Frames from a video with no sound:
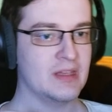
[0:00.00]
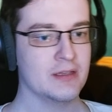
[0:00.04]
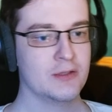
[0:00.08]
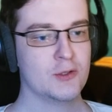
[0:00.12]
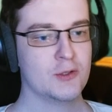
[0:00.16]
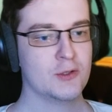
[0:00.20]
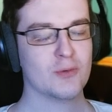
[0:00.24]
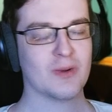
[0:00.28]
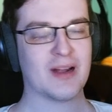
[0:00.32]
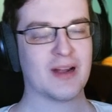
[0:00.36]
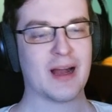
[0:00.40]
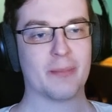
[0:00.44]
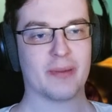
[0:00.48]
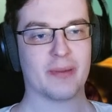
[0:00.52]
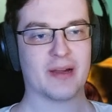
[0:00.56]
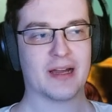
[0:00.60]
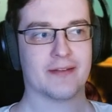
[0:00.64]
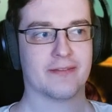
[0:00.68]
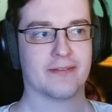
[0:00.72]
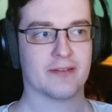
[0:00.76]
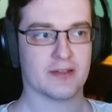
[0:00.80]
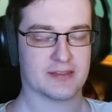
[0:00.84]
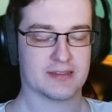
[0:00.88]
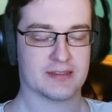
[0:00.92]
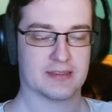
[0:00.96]
You will apply
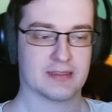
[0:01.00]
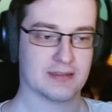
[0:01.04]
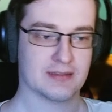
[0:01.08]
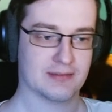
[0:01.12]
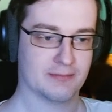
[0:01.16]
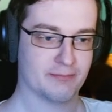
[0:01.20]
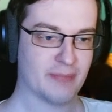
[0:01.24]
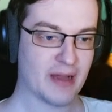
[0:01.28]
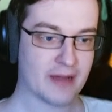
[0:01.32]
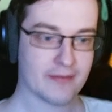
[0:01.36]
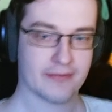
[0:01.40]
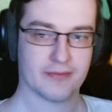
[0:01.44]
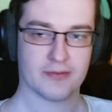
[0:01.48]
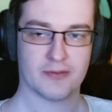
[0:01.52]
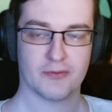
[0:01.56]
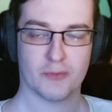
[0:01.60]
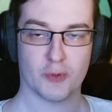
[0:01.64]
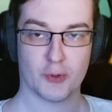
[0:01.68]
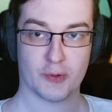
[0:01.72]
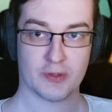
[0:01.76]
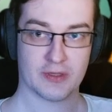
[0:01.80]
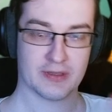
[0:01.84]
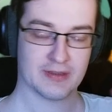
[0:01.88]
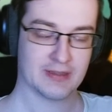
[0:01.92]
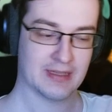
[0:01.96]
first buff
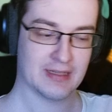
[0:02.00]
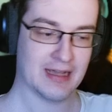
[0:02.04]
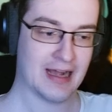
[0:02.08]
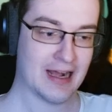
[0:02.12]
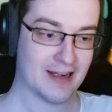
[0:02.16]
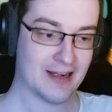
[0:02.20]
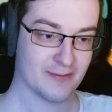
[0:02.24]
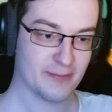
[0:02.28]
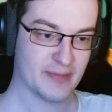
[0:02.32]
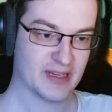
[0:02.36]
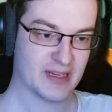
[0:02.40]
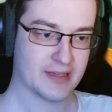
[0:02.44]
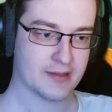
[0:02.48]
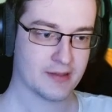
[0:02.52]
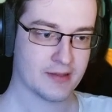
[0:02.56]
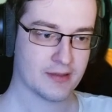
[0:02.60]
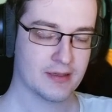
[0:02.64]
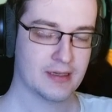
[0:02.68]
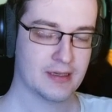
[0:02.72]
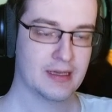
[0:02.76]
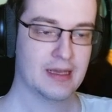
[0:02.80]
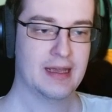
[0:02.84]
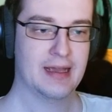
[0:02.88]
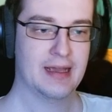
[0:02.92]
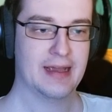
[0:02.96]
for half minute,
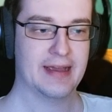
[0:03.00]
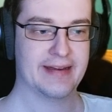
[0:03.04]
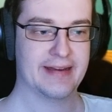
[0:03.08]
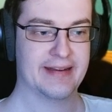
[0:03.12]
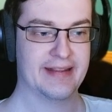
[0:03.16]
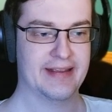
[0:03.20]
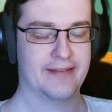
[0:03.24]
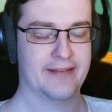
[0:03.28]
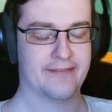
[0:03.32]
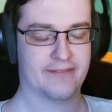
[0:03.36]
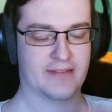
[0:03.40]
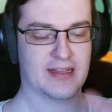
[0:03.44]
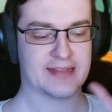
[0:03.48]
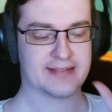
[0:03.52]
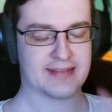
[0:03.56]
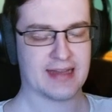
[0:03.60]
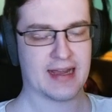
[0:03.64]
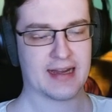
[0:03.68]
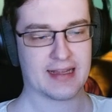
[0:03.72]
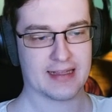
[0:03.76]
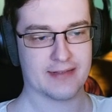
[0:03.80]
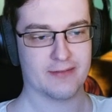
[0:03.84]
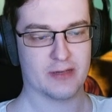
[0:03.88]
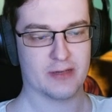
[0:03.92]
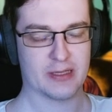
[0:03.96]
and if that
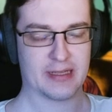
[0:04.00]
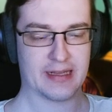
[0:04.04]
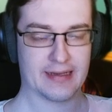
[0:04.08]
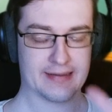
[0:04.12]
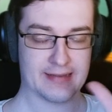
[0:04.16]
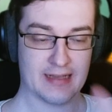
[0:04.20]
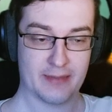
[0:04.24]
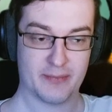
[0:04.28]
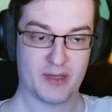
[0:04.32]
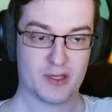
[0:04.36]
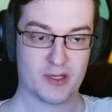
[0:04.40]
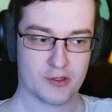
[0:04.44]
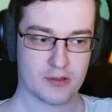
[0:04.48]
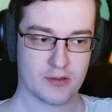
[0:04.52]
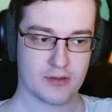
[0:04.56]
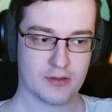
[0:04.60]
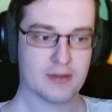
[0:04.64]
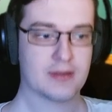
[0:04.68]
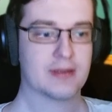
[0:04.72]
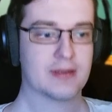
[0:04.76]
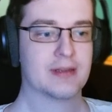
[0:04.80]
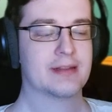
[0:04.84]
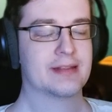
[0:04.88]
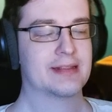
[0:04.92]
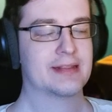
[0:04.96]
target will get damage,
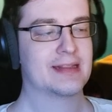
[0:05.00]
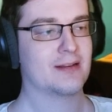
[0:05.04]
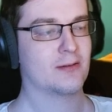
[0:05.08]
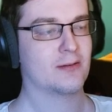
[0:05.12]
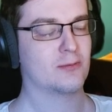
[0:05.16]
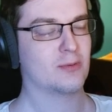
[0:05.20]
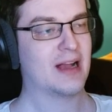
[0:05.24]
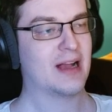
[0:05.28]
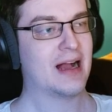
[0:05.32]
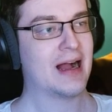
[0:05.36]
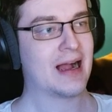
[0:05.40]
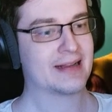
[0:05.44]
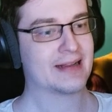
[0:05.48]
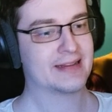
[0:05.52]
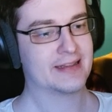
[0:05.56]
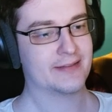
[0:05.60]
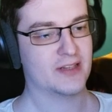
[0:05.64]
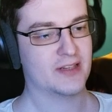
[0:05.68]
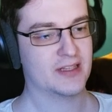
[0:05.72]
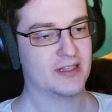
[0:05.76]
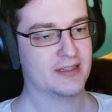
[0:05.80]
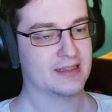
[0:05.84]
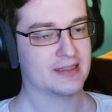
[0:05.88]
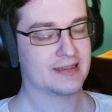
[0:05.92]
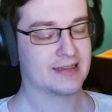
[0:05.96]
they will
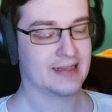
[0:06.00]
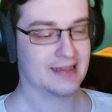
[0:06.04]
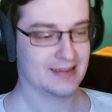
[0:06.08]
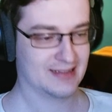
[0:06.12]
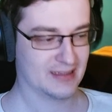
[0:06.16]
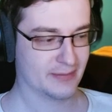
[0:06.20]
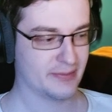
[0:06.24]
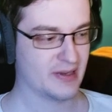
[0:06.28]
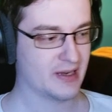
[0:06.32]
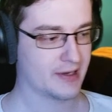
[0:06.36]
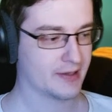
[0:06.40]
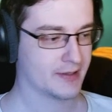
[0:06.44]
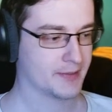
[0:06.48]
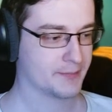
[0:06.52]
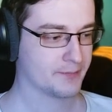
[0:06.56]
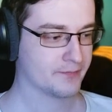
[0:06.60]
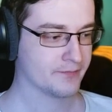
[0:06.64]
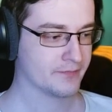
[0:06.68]
activate that healing part.